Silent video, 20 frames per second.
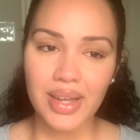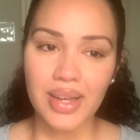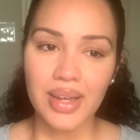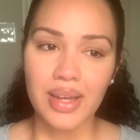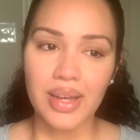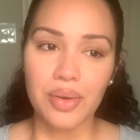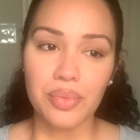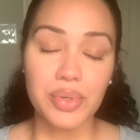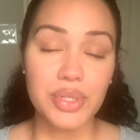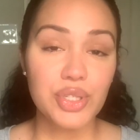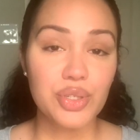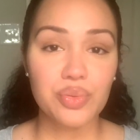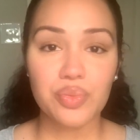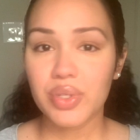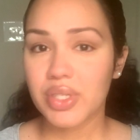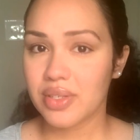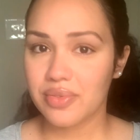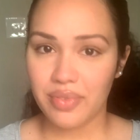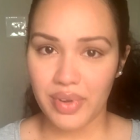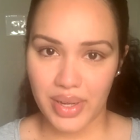which
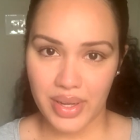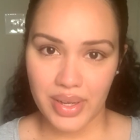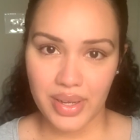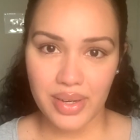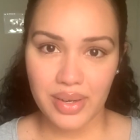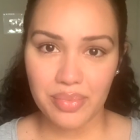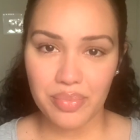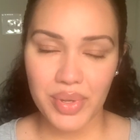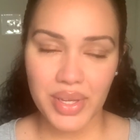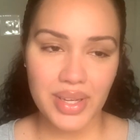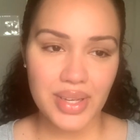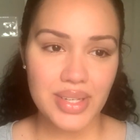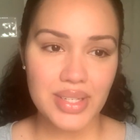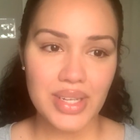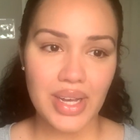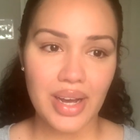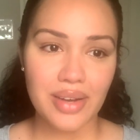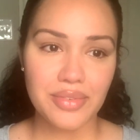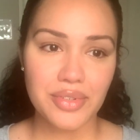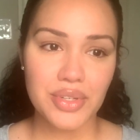was fine, because
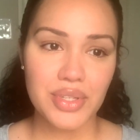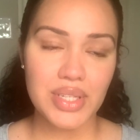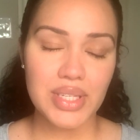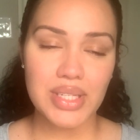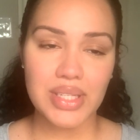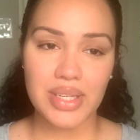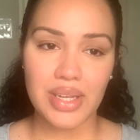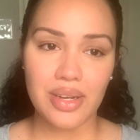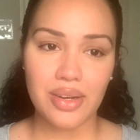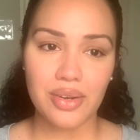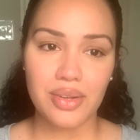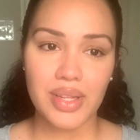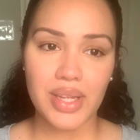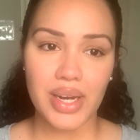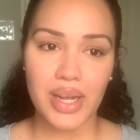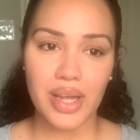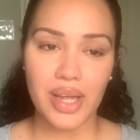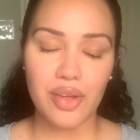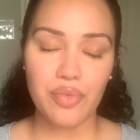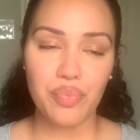after the scare that
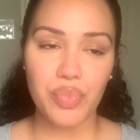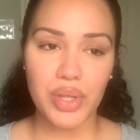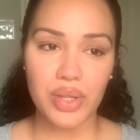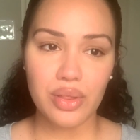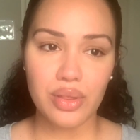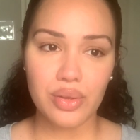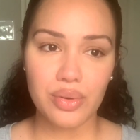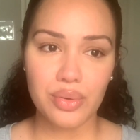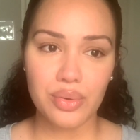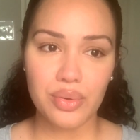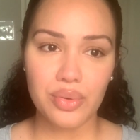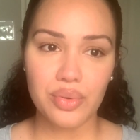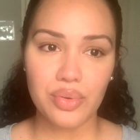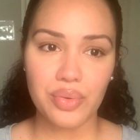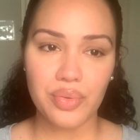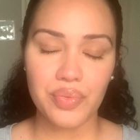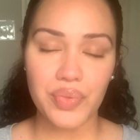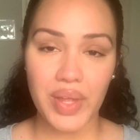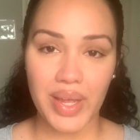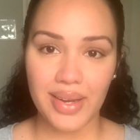I had been through
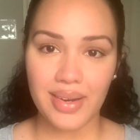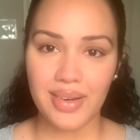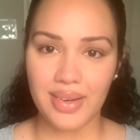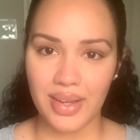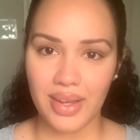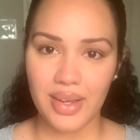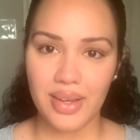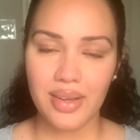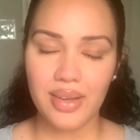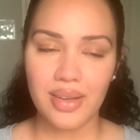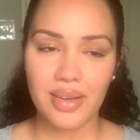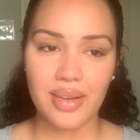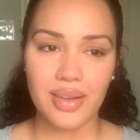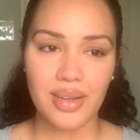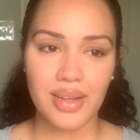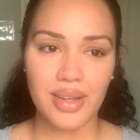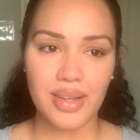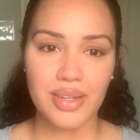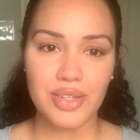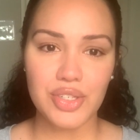that night
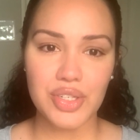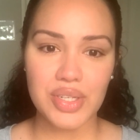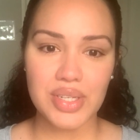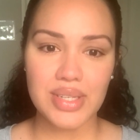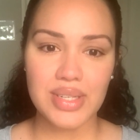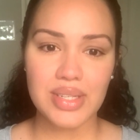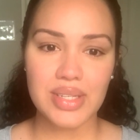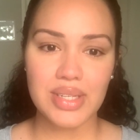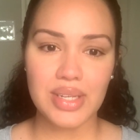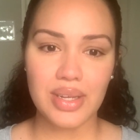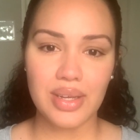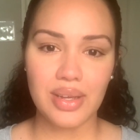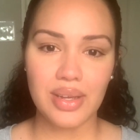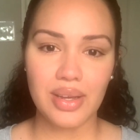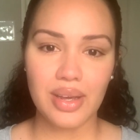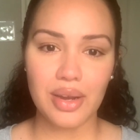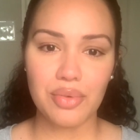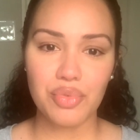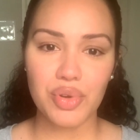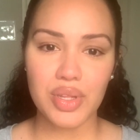and just seeing
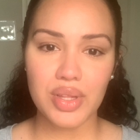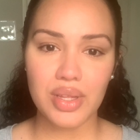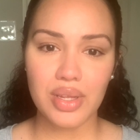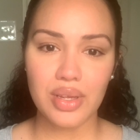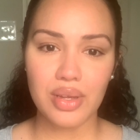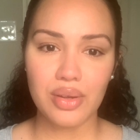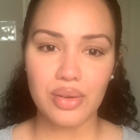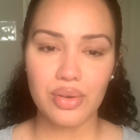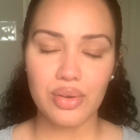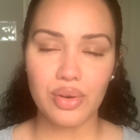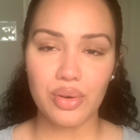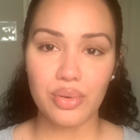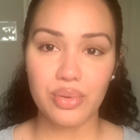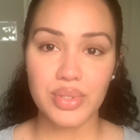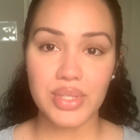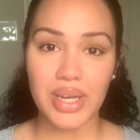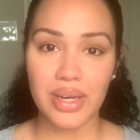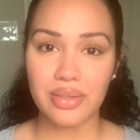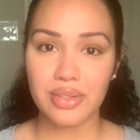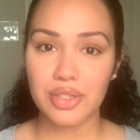everything go
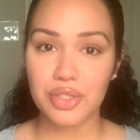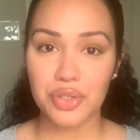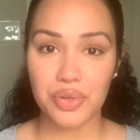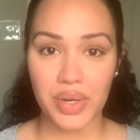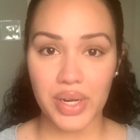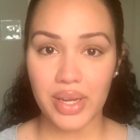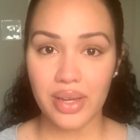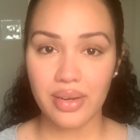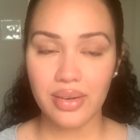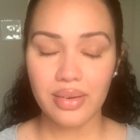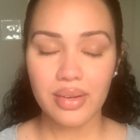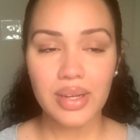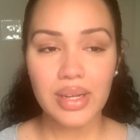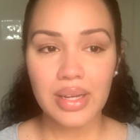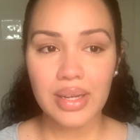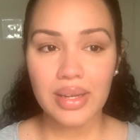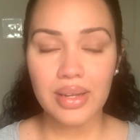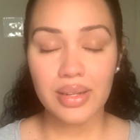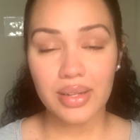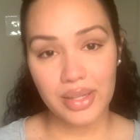down the drain,
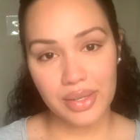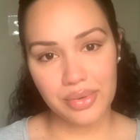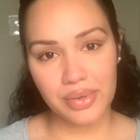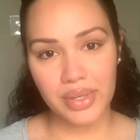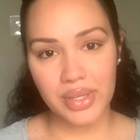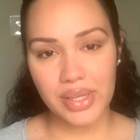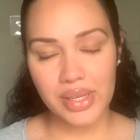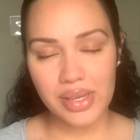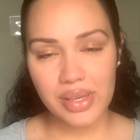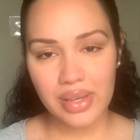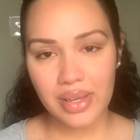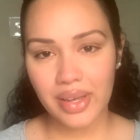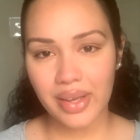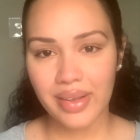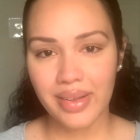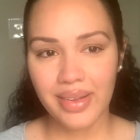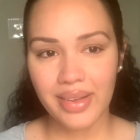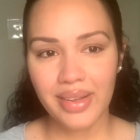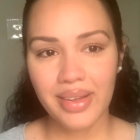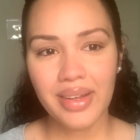literally,
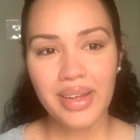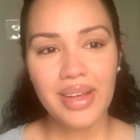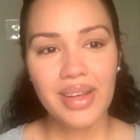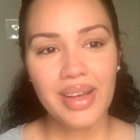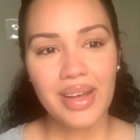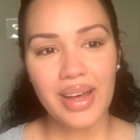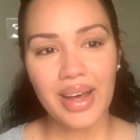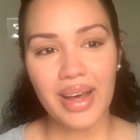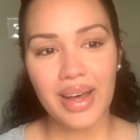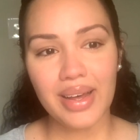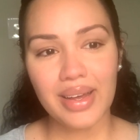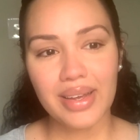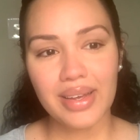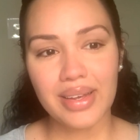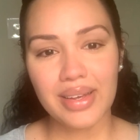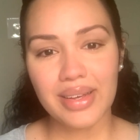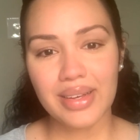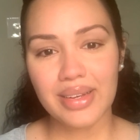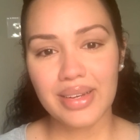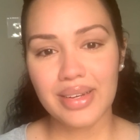I